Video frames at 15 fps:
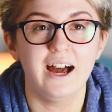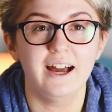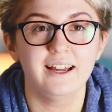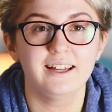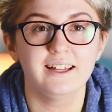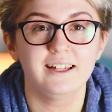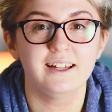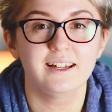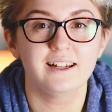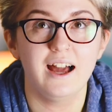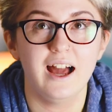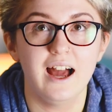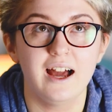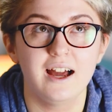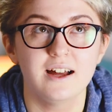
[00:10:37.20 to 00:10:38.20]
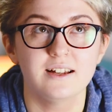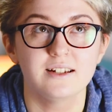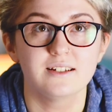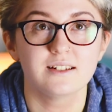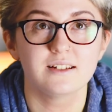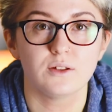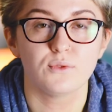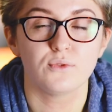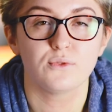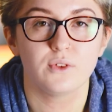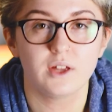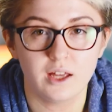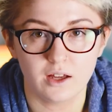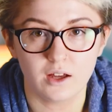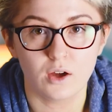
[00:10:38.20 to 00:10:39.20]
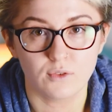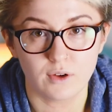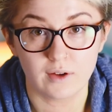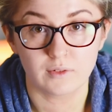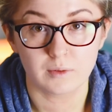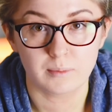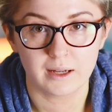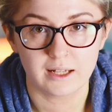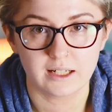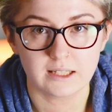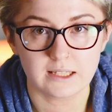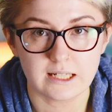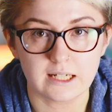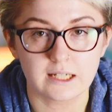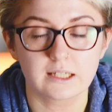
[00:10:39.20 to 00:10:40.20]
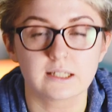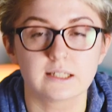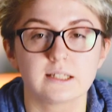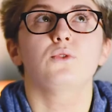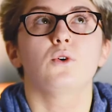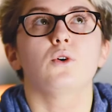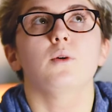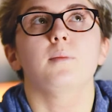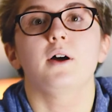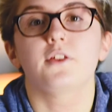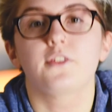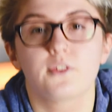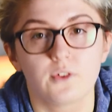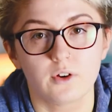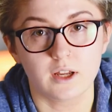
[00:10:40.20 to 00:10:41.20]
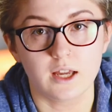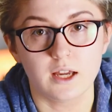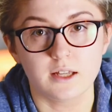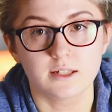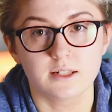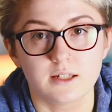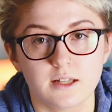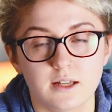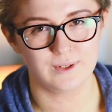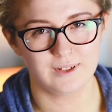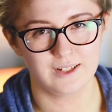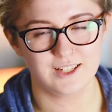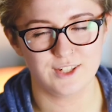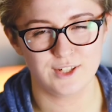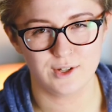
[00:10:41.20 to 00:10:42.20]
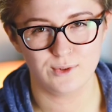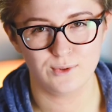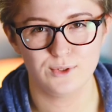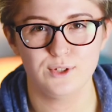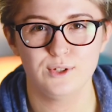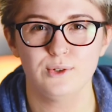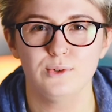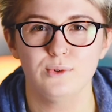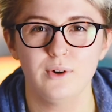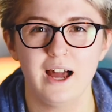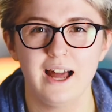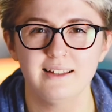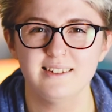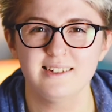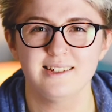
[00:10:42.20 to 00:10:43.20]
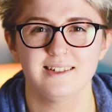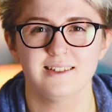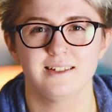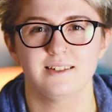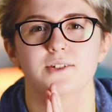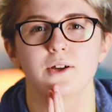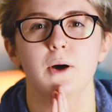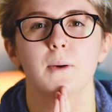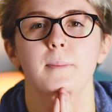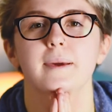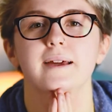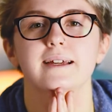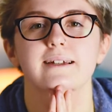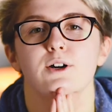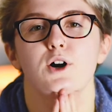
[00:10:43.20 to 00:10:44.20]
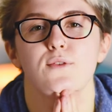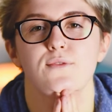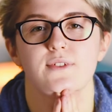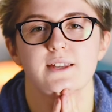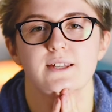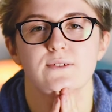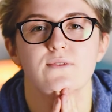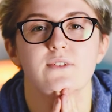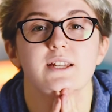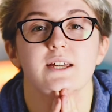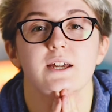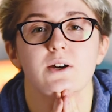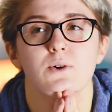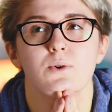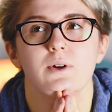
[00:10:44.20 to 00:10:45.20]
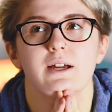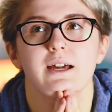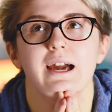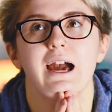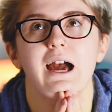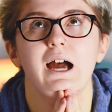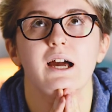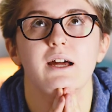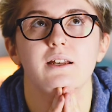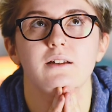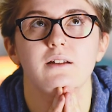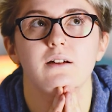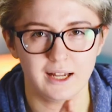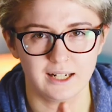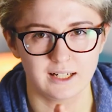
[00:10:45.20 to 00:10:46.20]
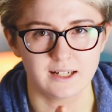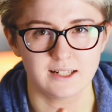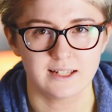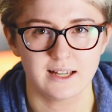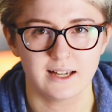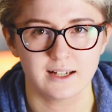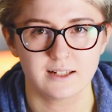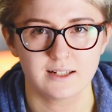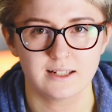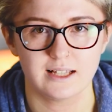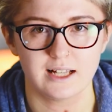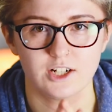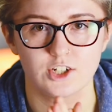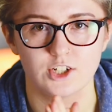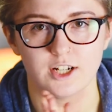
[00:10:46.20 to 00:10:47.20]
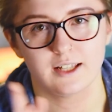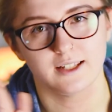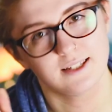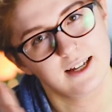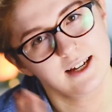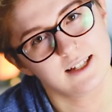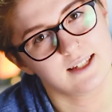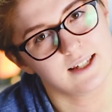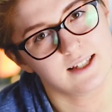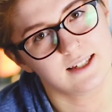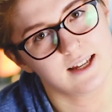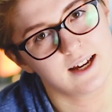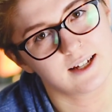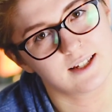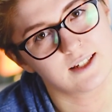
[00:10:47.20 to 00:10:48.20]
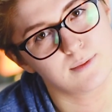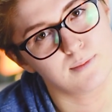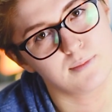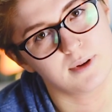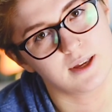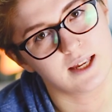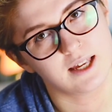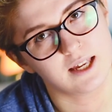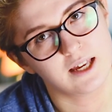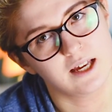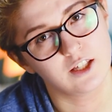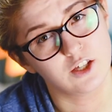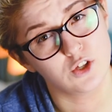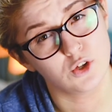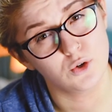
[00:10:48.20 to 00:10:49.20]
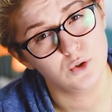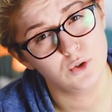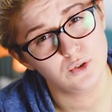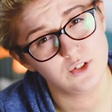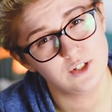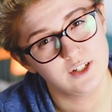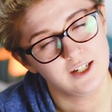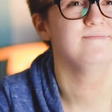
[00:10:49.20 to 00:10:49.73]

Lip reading: I had the fear of having panic attacks for about 3 years. And so to answer the topic of this video, can panic attacks / anxiety attacks be cured?